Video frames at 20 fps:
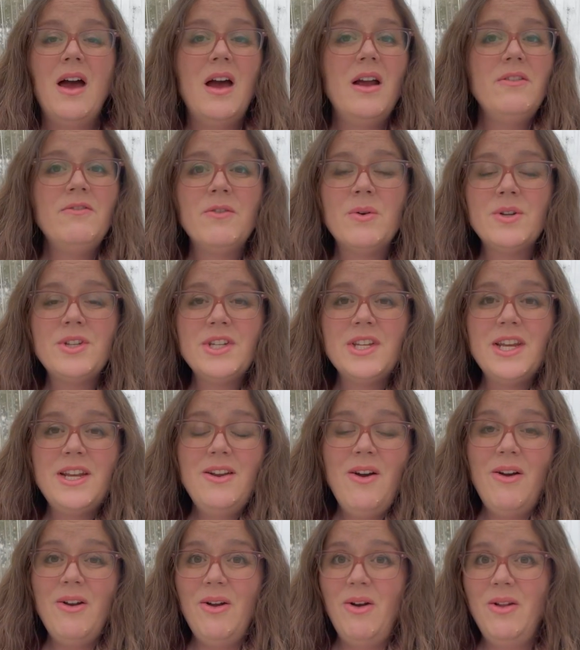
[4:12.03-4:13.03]
Unfortunately,
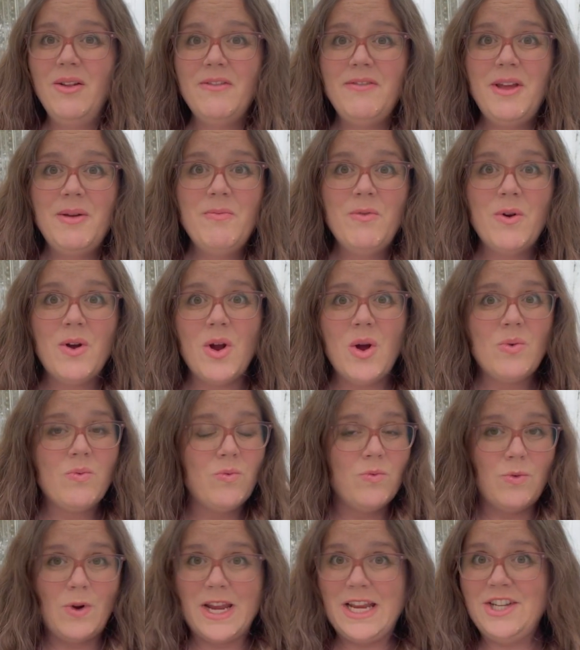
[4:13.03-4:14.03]
not all of them were a
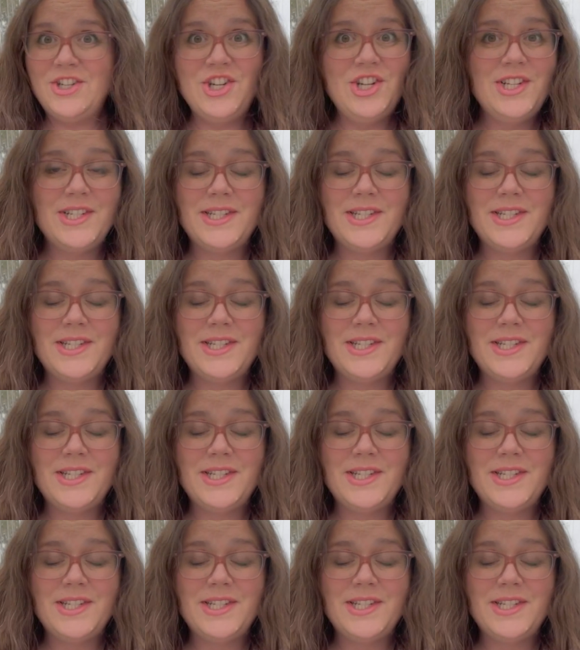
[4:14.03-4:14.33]
raging